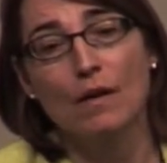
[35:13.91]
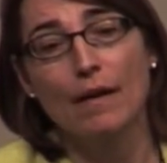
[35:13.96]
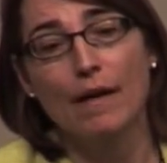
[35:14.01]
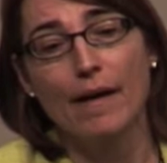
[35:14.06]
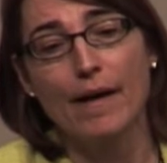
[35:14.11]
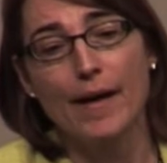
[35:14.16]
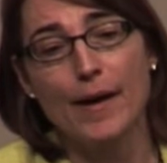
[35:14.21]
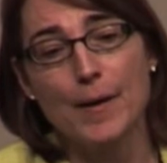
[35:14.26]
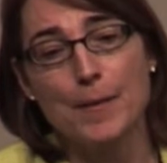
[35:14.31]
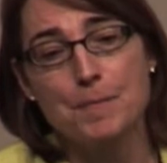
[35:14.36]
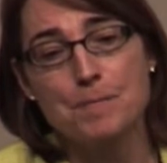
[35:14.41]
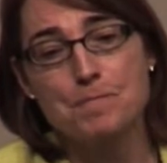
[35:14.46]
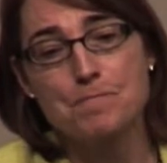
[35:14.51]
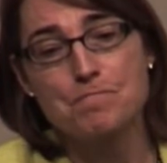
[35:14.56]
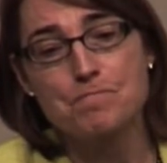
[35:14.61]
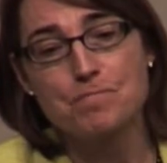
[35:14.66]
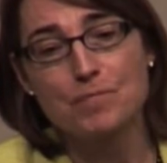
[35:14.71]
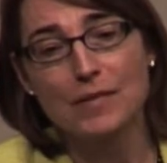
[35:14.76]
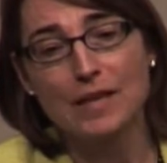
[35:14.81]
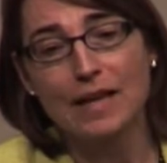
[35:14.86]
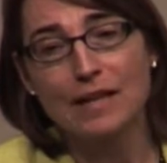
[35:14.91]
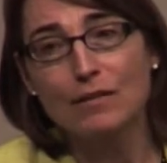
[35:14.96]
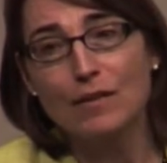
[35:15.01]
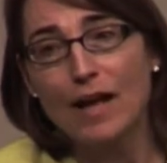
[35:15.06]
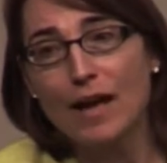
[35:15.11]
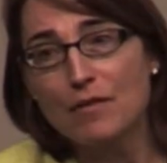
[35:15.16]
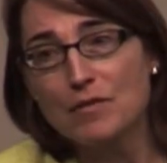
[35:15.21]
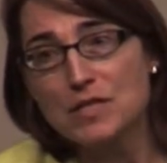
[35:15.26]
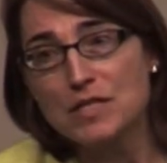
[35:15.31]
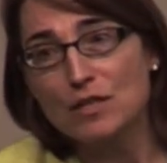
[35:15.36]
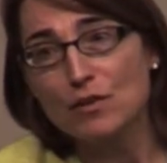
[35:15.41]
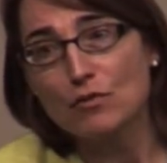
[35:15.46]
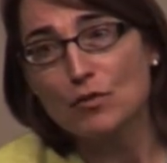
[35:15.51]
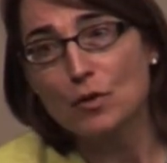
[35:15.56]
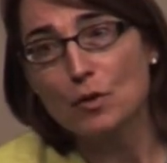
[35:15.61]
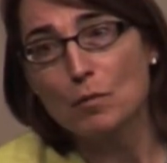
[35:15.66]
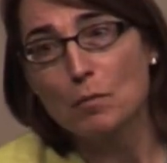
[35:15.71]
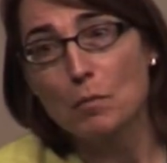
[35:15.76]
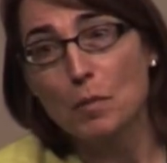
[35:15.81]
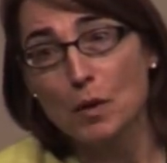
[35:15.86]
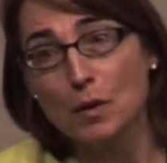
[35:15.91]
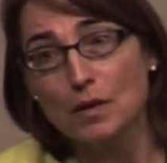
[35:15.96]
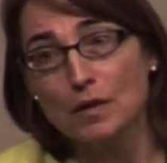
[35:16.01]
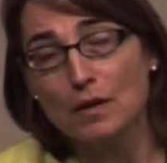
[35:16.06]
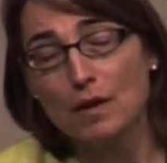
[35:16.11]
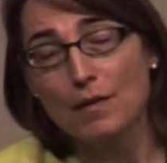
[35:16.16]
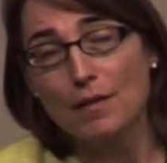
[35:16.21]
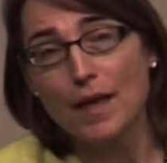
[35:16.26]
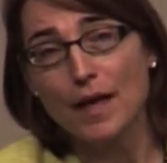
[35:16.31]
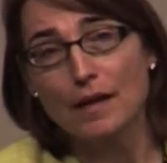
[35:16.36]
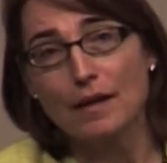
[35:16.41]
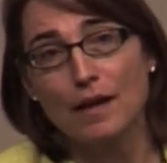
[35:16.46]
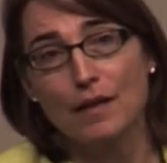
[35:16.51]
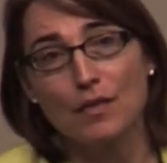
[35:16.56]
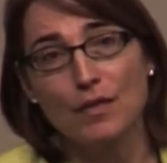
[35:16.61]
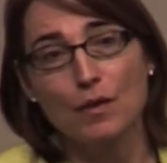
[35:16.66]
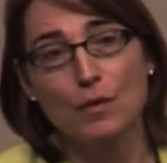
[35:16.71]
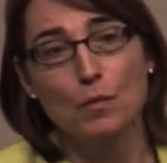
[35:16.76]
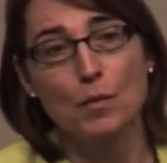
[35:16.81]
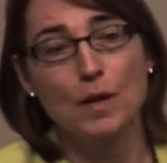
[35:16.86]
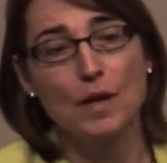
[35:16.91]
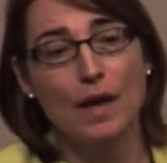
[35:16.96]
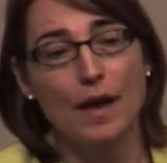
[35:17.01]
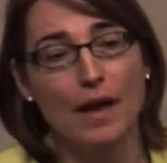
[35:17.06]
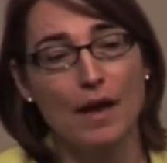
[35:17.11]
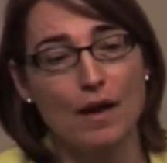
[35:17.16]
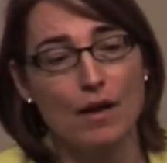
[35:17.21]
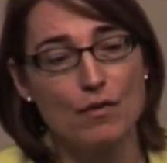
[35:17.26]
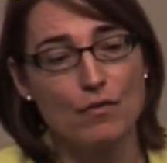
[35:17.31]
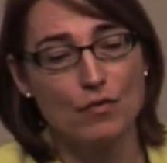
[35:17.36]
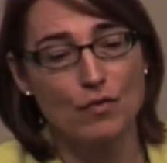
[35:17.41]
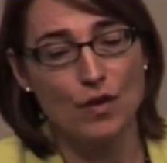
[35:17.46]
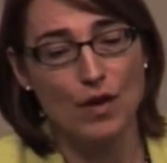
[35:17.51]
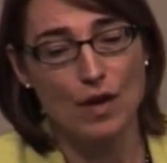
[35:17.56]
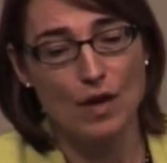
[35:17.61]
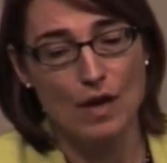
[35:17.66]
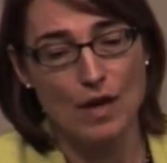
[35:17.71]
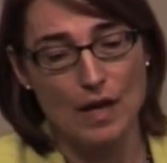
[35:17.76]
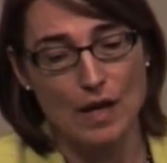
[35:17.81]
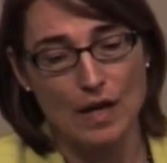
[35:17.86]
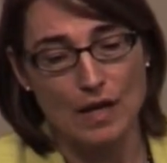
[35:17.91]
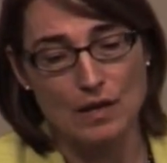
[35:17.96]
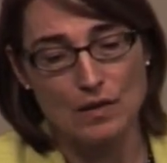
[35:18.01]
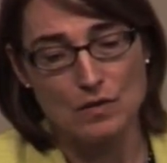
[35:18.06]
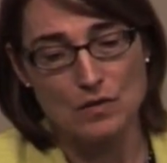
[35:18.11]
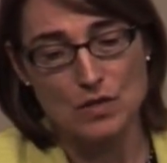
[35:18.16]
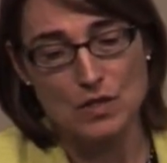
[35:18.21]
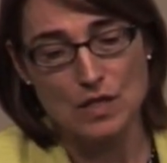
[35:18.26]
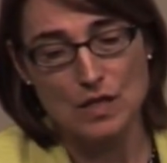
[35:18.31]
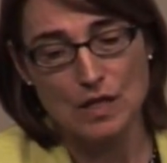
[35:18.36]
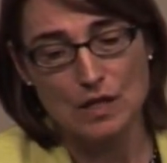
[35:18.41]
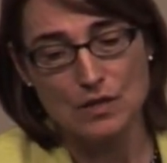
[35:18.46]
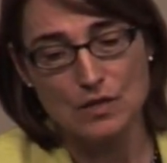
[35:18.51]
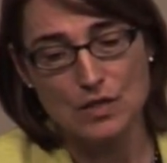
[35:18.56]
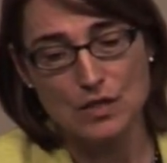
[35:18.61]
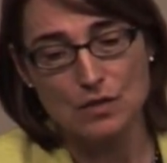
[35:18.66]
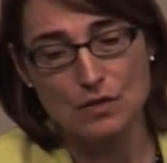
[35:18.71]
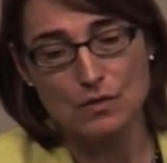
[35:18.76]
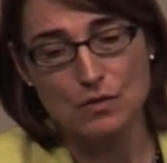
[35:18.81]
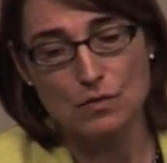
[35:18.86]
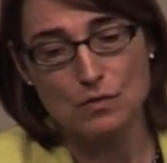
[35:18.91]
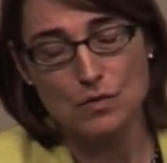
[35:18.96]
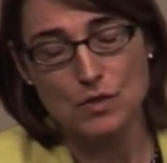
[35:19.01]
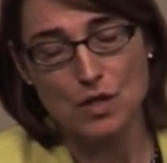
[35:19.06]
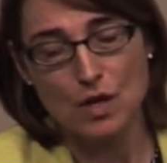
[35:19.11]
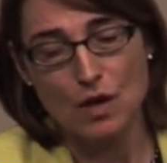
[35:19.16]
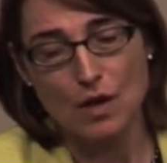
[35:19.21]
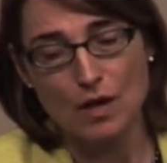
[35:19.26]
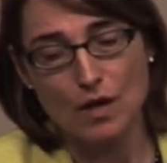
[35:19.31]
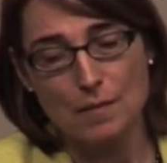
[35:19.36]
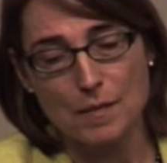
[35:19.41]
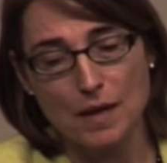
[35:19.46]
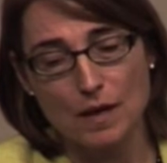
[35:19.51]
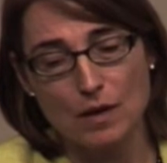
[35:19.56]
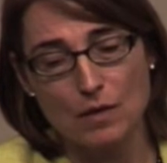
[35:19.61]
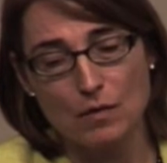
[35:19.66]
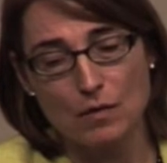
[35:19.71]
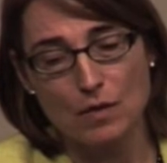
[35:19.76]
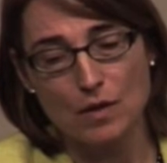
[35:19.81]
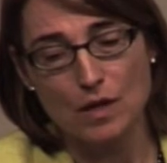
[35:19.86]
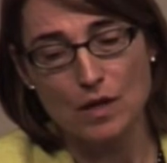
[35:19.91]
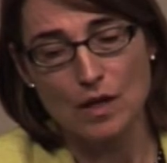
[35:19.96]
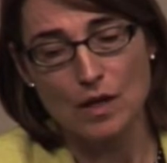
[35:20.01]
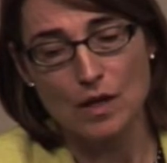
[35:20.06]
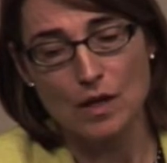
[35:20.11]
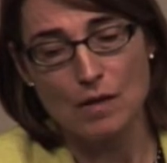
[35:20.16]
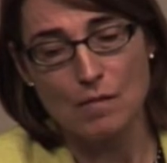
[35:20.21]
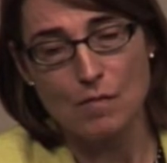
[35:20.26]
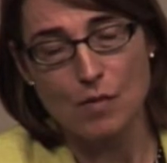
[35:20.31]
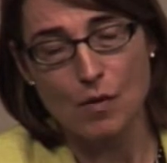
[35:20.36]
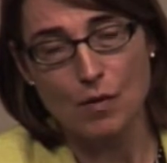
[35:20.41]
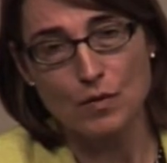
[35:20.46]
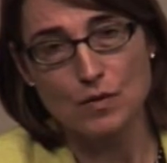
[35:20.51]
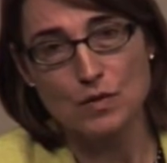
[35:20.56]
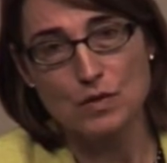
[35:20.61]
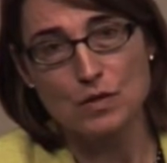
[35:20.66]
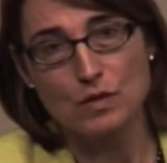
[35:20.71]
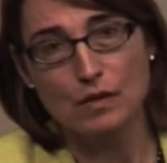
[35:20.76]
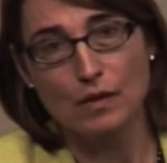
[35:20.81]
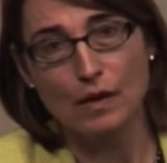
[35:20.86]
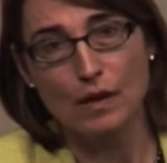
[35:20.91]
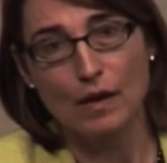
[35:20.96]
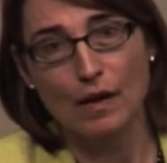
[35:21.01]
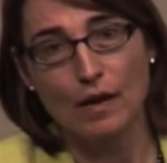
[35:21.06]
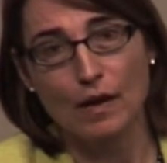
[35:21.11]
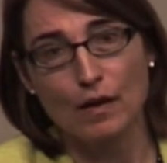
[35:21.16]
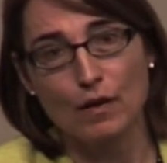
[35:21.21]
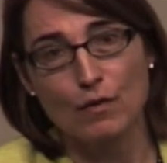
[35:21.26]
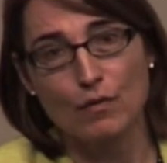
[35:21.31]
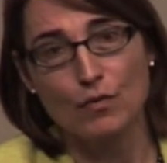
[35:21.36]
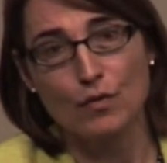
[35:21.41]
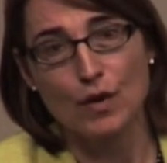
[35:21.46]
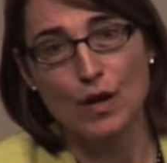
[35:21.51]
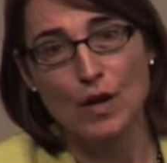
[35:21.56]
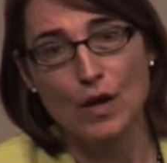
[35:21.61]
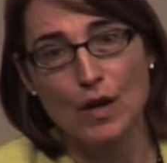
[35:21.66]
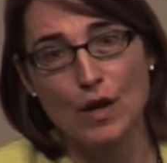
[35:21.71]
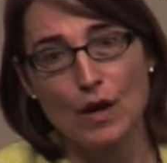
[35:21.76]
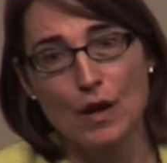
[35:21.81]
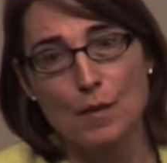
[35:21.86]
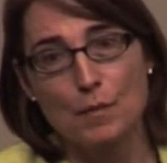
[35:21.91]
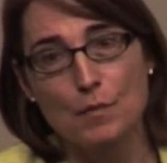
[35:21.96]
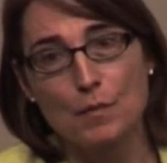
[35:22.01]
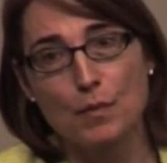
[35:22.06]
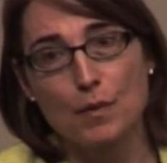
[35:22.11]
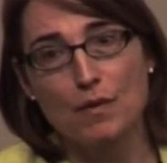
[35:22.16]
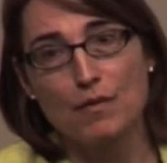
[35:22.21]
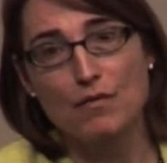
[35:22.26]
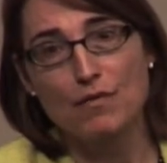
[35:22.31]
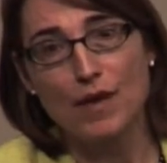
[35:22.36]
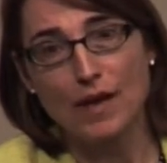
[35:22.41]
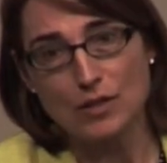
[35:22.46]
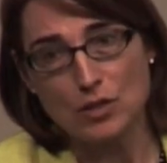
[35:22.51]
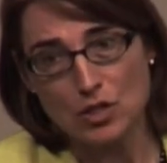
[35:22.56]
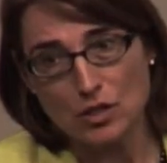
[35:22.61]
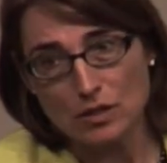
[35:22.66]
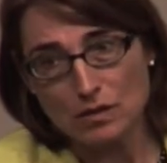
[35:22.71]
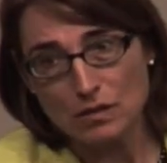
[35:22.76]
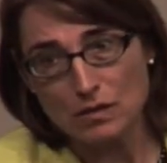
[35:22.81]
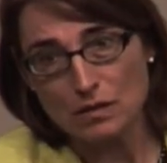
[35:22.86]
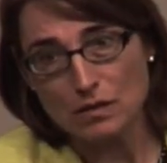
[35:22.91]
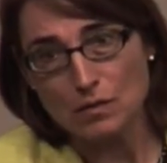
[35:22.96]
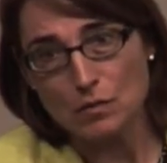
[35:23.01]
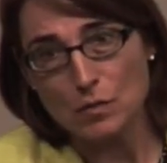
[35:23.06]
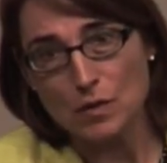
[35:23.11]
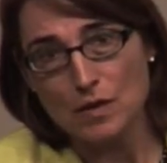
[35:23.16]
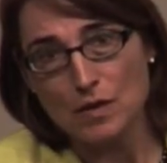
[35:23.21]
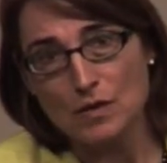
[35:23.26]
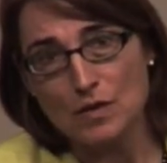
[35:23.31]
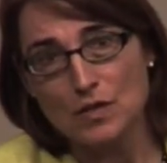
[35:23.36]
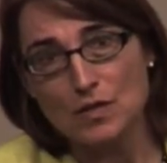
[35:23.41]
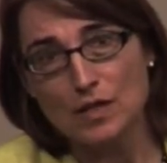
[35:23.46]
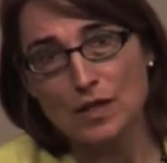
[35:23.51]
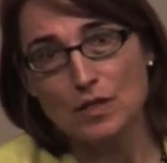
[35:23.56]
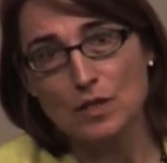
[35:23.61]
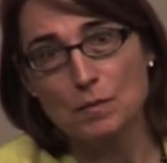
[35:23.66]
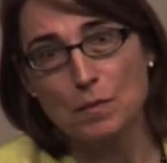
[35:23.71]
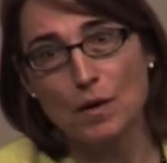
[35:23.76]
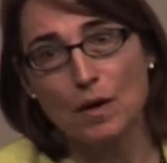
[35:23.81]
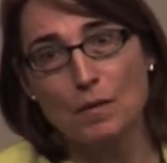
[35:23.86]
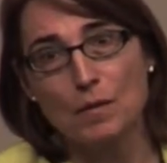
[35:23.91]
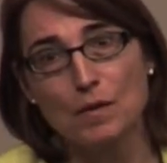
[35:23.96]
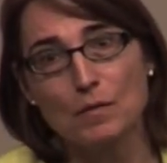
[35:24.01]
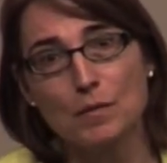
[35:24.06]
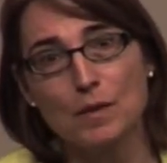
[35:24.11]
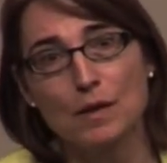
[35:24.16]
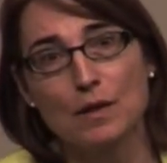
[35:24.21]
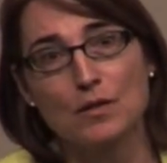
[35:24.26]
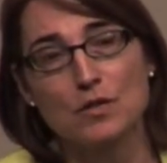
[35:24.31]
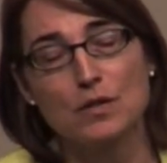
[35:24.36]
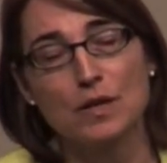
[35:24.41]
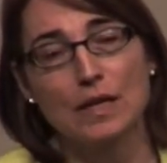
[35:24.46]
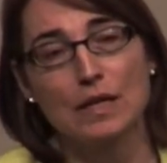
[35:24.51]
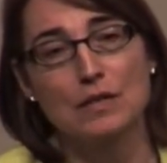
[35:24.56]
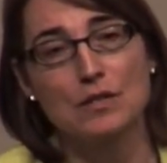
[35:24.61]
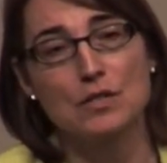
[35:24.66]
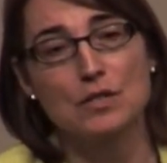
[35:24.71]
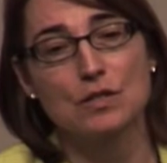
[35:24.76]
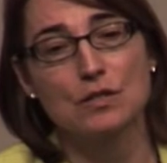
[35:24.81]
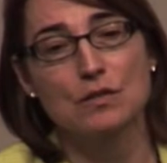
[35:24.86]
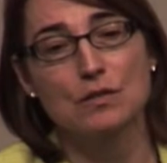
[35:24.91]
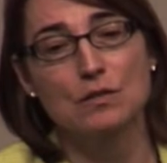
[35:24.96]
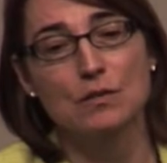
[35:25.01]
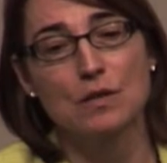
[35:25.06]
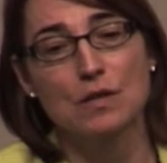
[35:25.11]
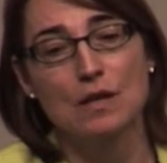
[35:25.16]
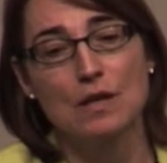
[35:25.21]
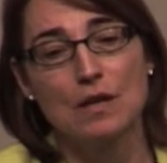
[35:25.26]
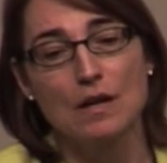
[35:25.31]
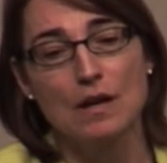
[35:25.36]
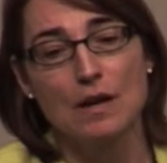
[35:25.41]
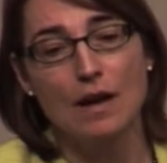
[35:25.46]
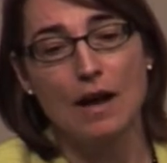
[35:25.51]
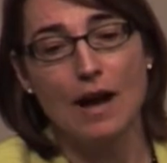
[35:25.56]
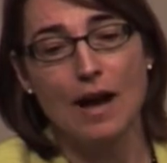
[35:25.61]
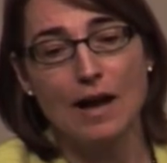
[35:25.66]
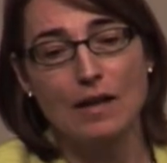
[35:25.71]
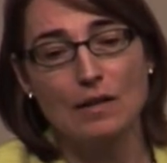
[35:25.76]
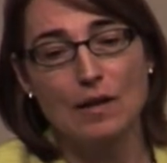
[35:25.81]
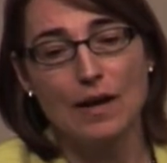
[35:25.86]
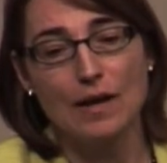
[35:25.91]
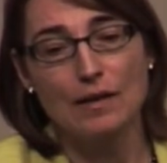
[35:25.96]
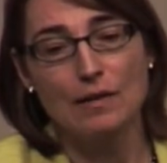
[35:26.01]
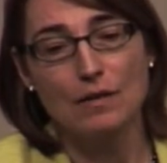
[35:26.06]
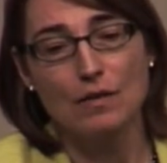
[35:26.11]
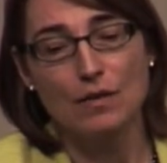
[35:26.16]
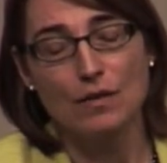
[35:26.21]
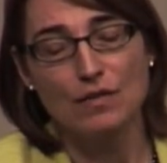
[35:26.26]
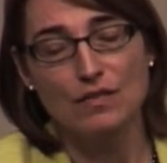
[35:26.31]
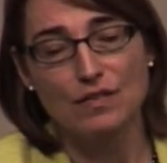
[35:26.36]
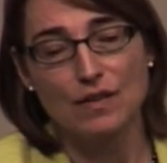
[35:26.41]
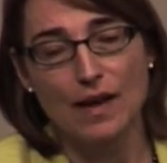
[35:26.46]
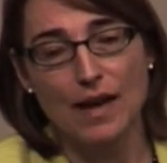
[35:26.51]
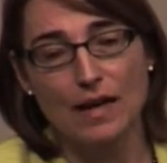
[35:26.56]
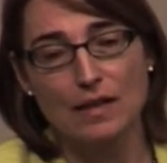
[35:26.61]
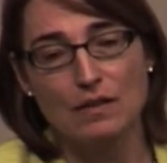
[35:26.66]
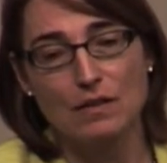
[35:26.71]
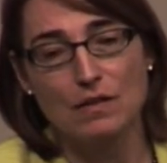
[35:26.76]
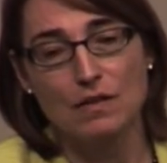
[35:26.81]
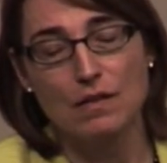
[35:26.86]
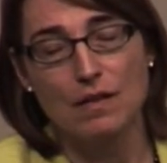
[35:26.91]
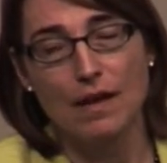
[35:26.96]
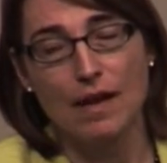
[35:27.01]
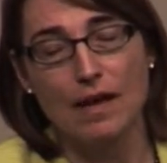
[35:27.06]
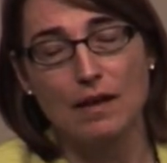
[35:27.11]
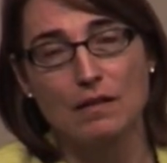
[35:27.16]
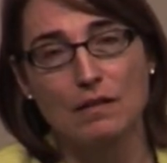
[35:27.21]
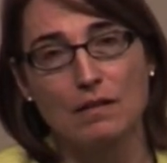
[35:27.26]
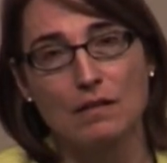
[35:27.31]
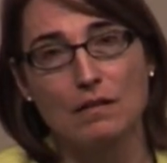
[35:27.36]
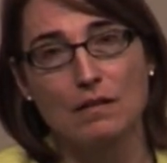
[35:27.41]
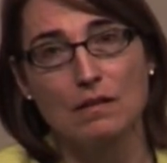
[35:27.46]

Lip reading: I don't have a silver bullet on that. I think we have, in seeking to talk about the importance of prevention within the State Department, we are trying to highlight the fact that